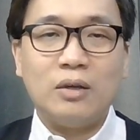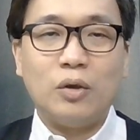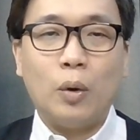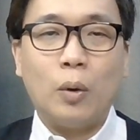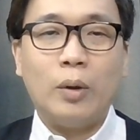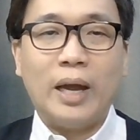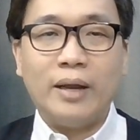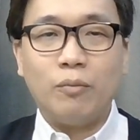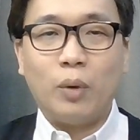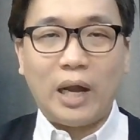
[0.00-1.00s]

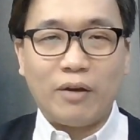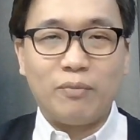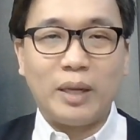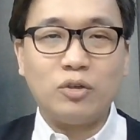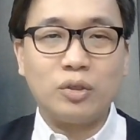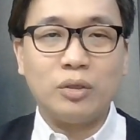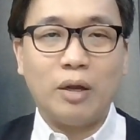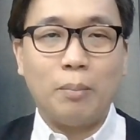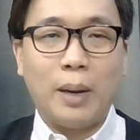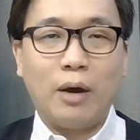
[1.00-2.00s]
And what I've mentioned
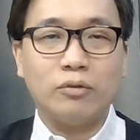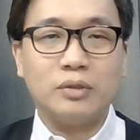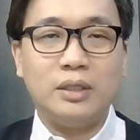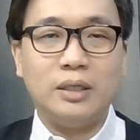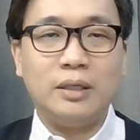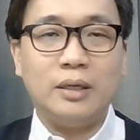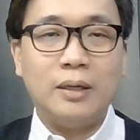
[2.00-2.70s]
about the